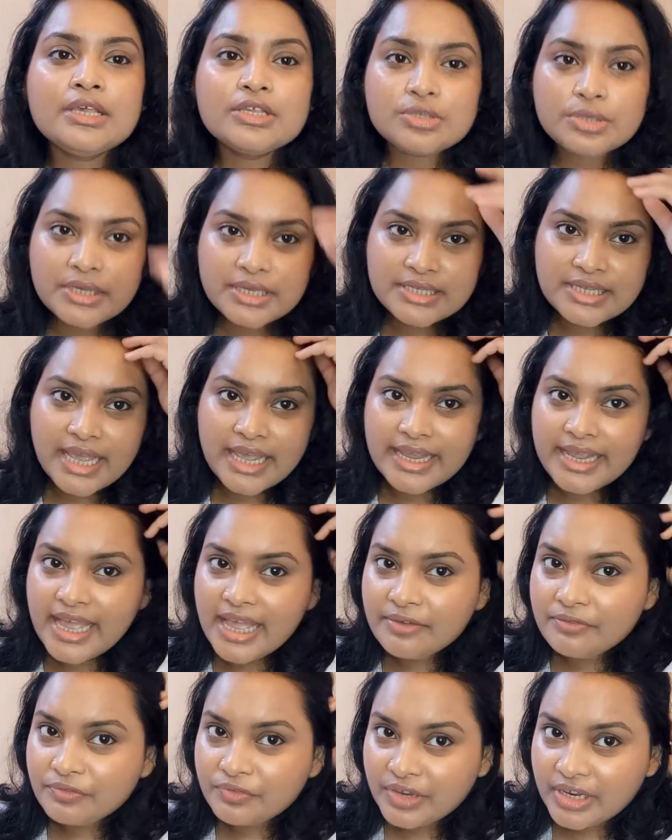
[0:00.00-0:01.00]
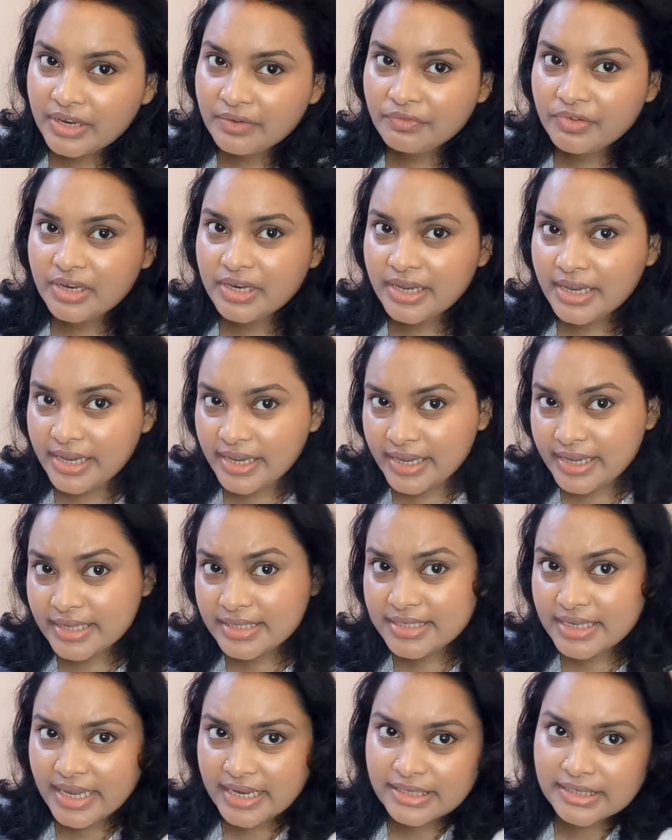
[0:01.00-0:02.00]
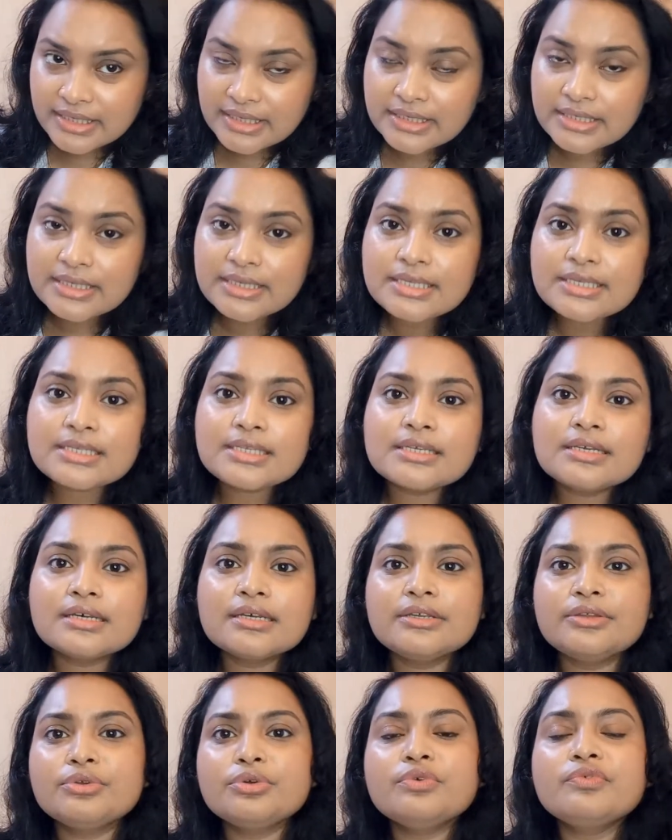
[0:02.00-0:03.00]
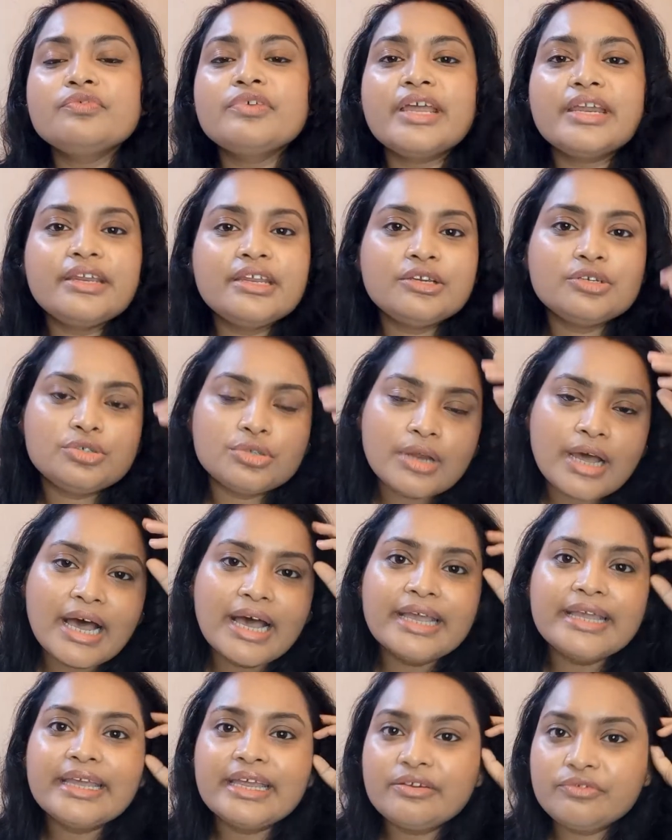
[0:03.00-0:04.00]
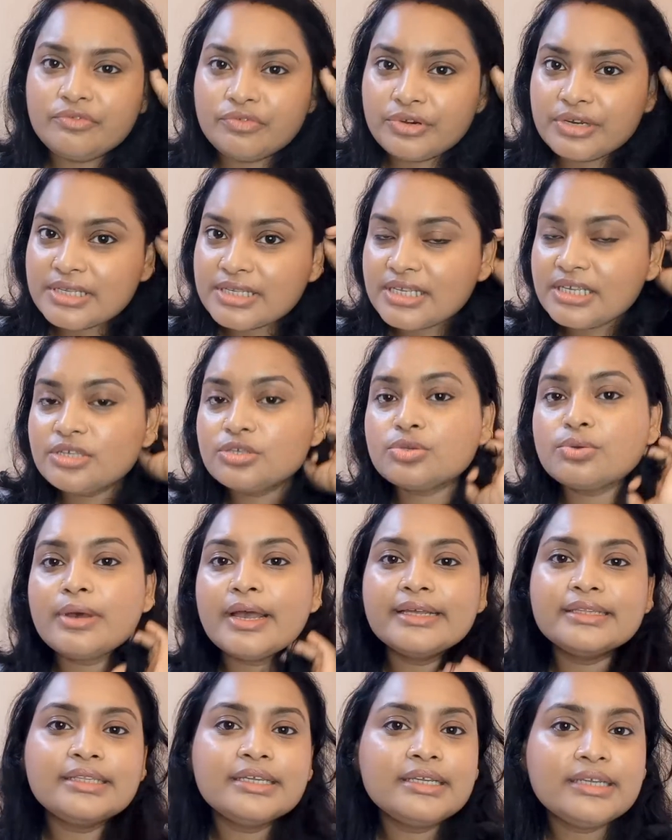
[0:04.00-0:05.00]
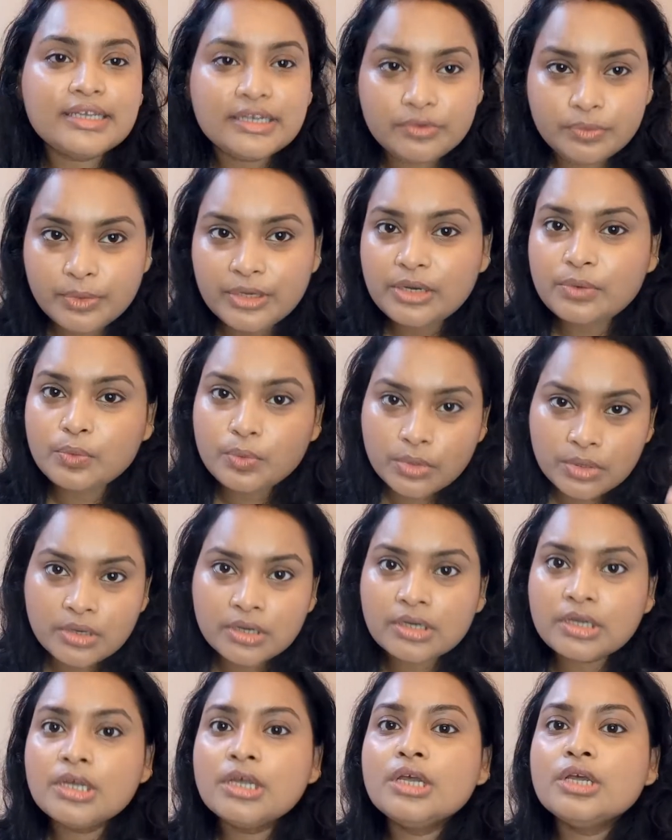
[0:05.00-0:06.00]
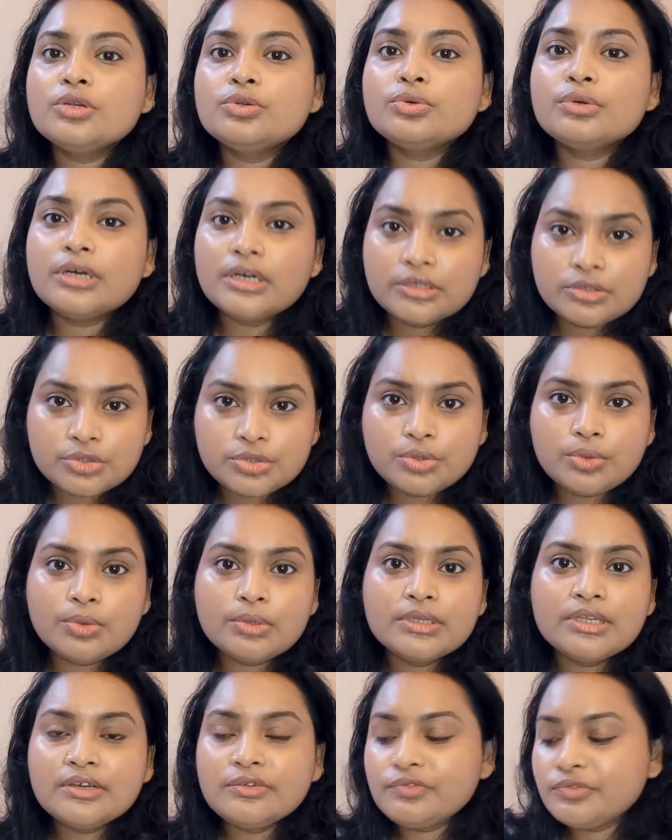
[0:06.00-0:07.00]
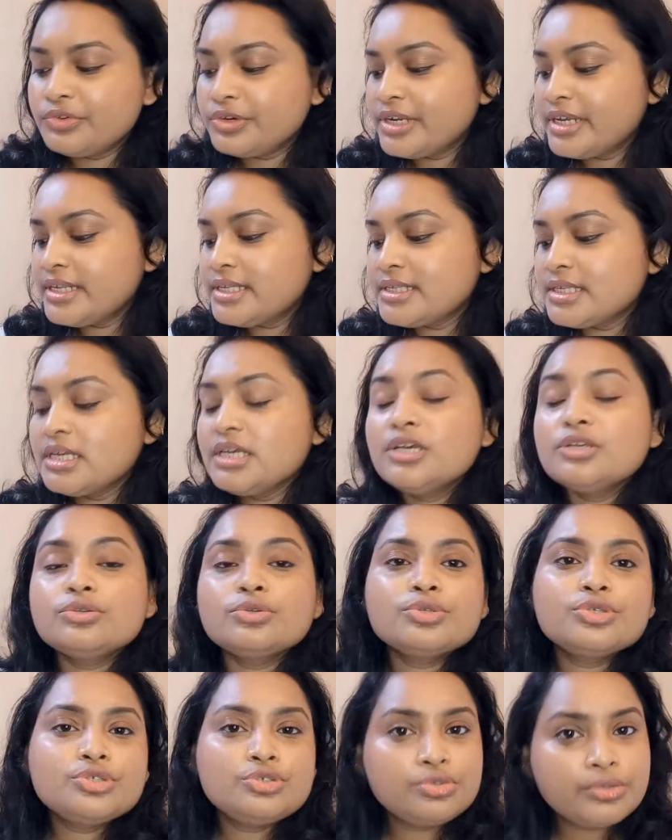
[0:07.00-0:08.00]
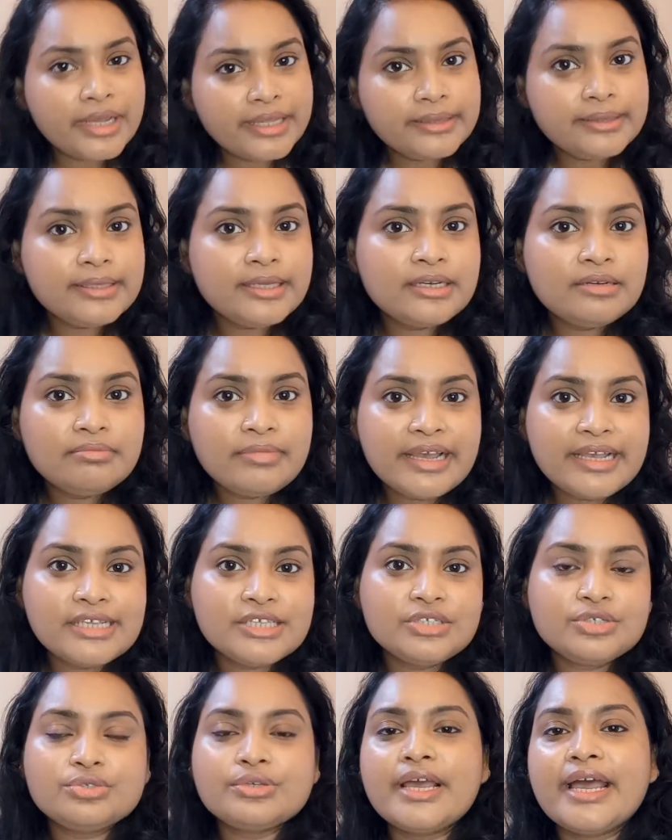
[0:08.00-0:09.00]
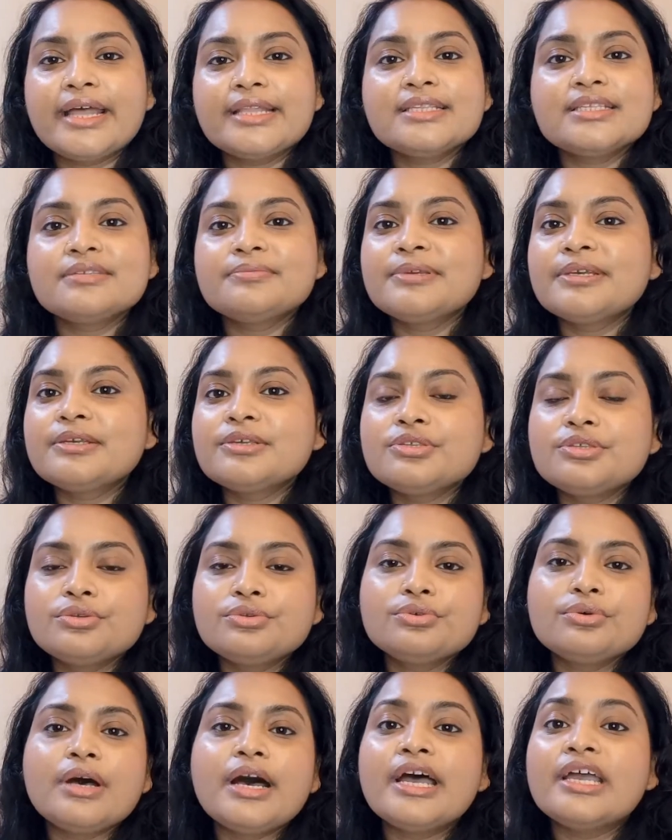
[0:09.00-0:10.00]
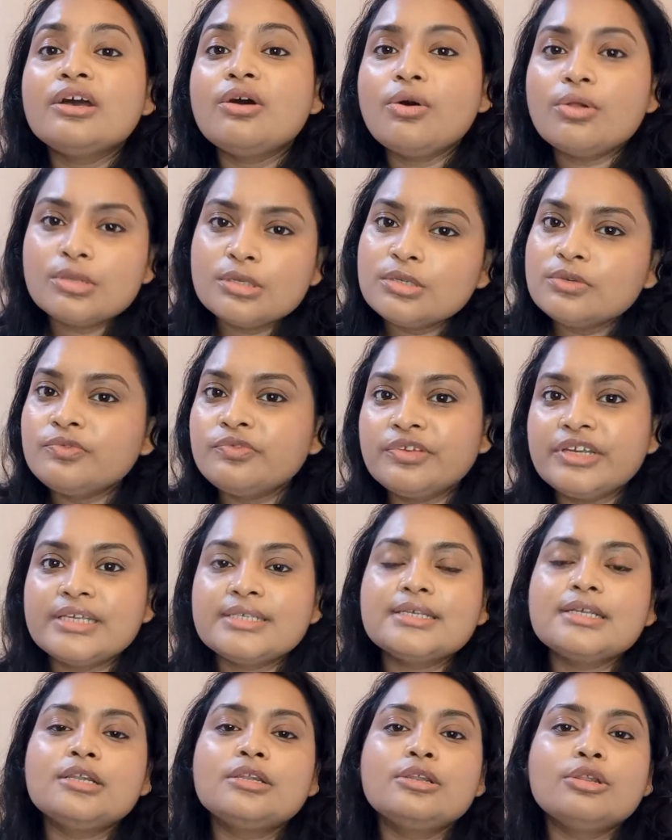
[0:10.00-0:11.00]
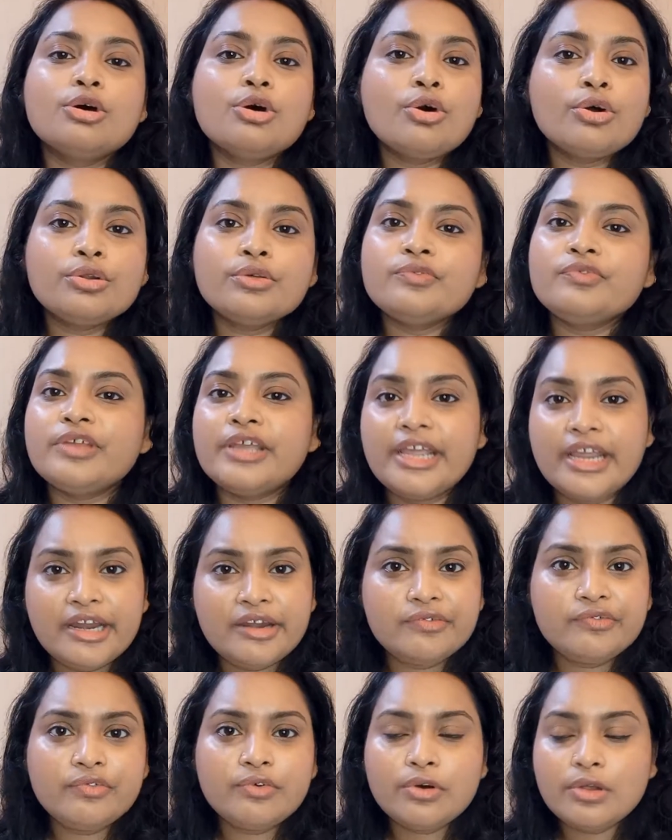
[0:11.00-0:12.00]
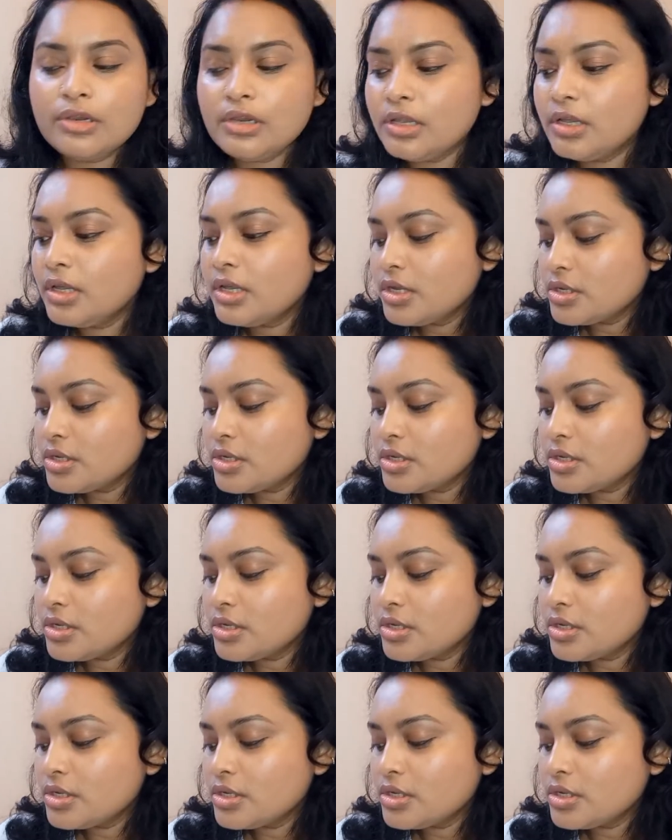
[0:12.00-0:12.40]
So as I have wavy hairs and it is very dry and frizzy, so I think it will work to control the frizz, to strengthen my strands, because I also face a lot of hair fall.